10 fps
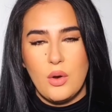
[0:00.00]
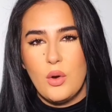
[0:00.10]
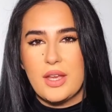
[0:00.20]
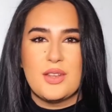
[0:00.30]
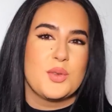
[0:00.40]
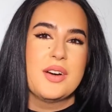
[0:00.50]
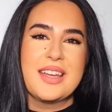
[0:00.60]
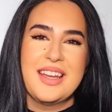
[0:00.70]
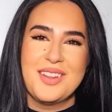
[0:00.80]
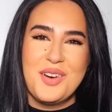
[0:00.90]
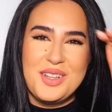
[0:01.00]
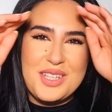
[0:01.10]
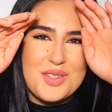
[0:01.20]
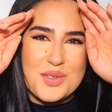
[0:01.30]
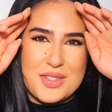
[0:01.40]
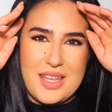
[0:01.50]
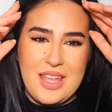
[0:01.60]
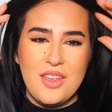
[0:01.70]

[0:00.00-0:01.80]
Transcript: Okay, so again, all this to say,